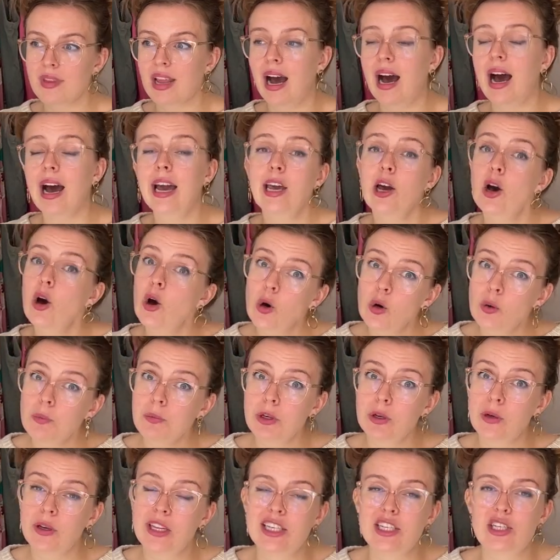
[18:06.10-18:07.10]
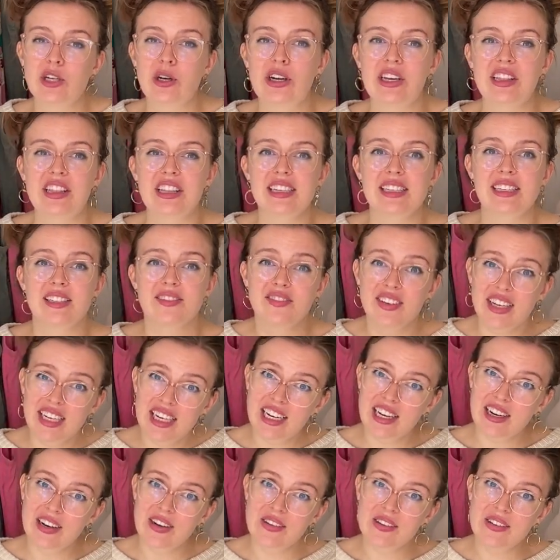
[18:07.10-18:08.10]
I hope you enjoyed this
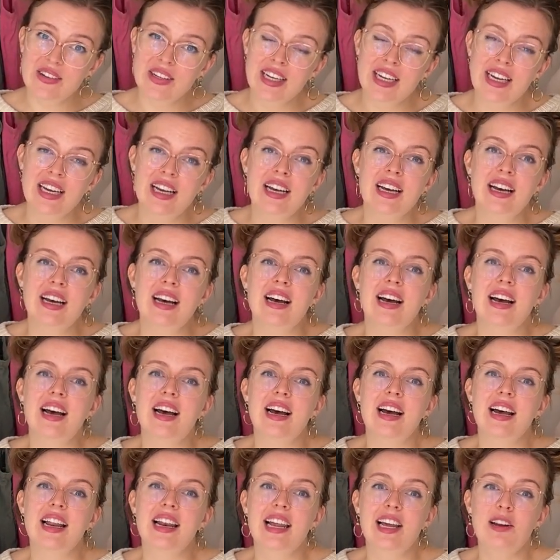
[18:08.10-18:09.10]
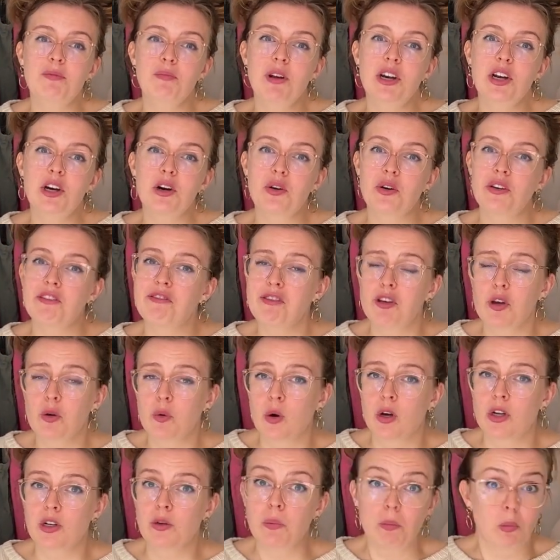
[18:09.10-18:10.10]
video. Let me know if you
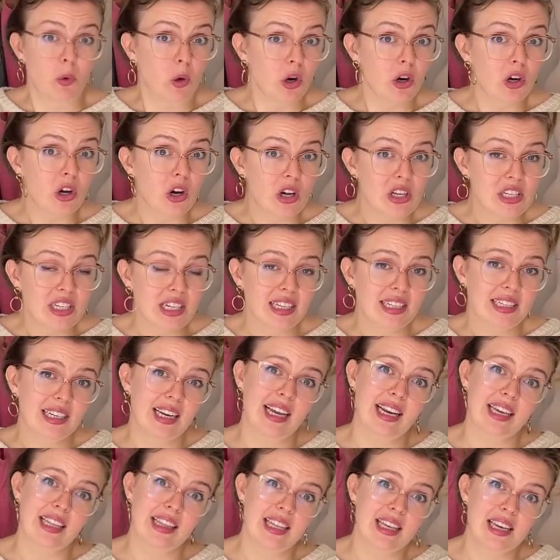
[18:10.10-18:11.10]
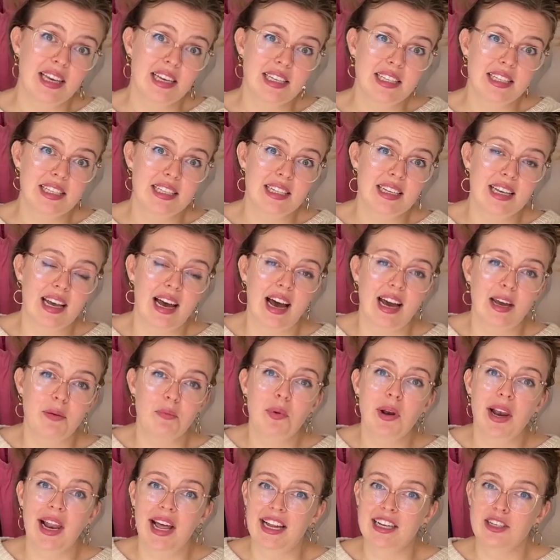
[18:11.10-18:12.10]
want more content like this. I
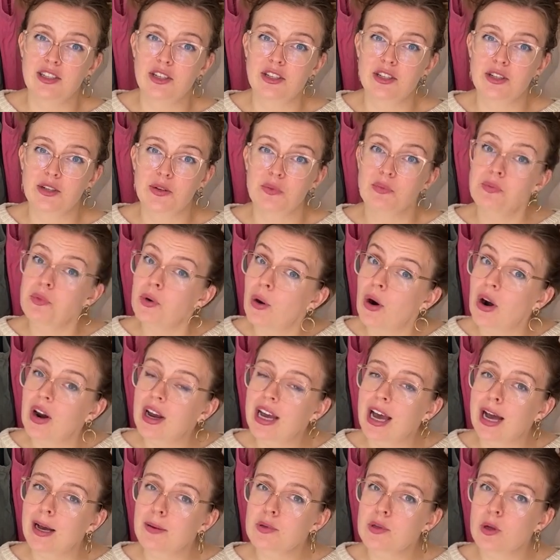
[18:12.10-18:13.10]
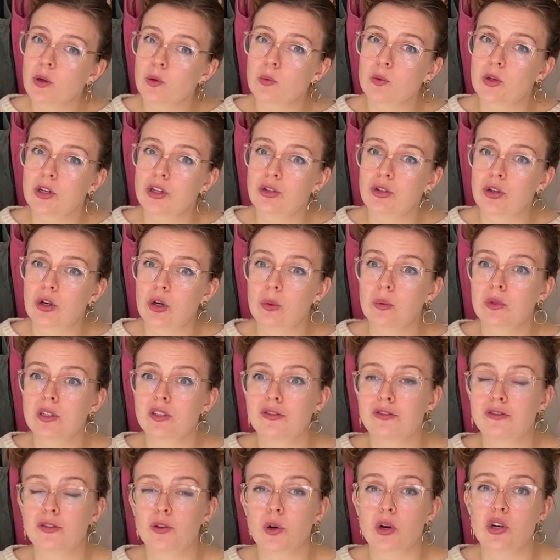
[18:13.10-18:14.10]
plan to do more capsule wardrobes
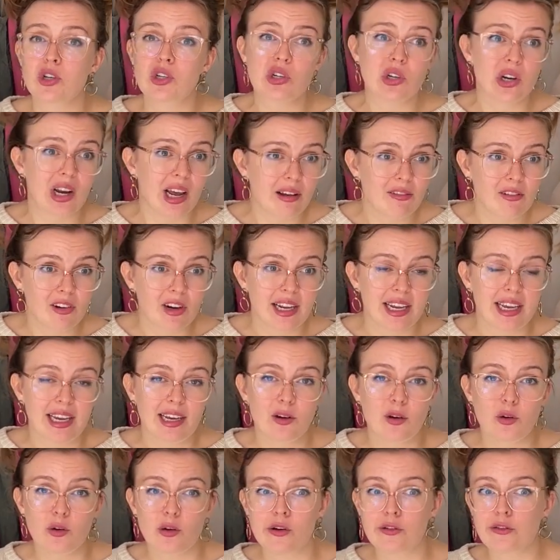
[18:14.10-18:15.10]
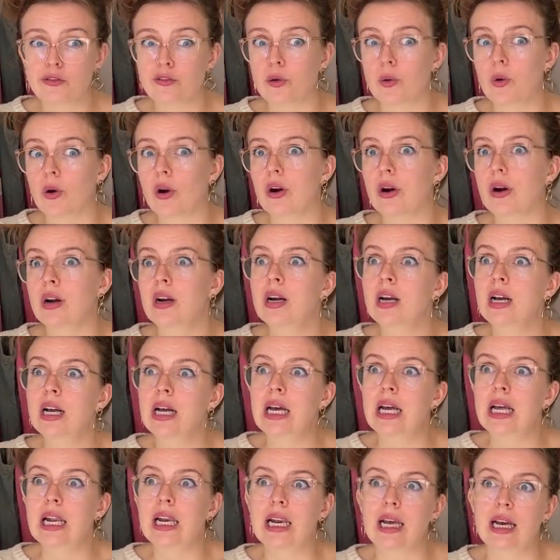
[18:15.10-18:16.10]
for traveling or for
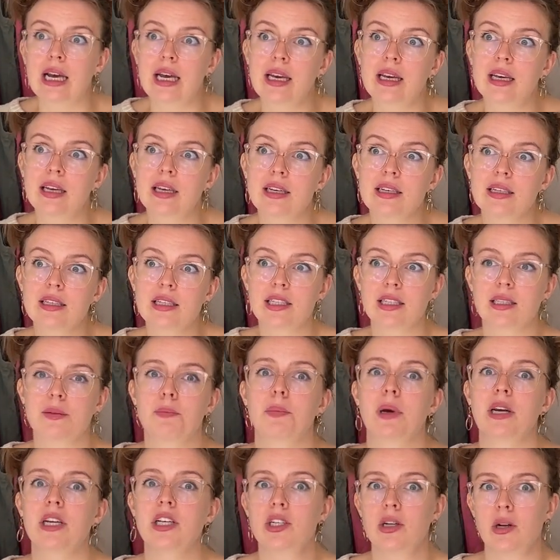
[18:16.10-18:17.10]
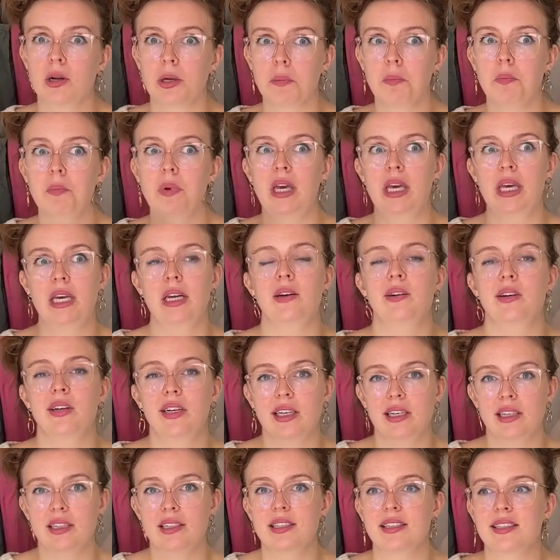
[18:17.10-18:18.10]
like special
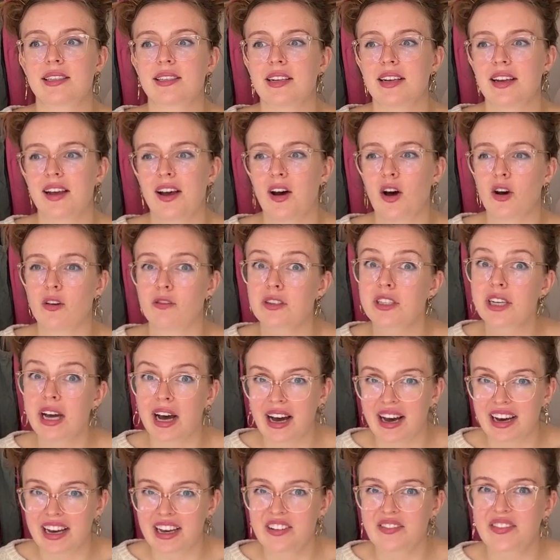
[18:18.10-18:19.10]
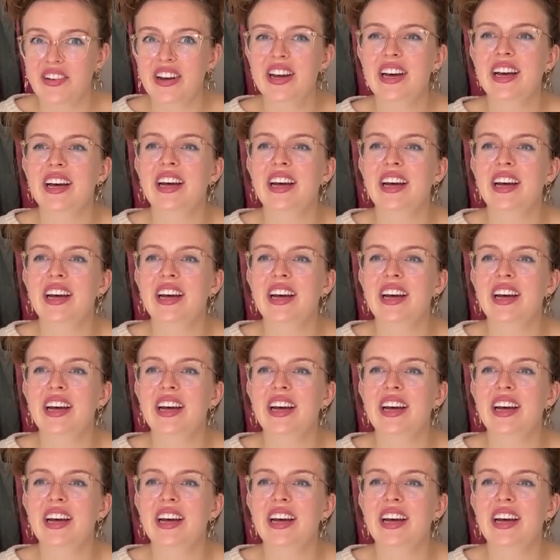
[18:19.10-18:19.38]
periods of time.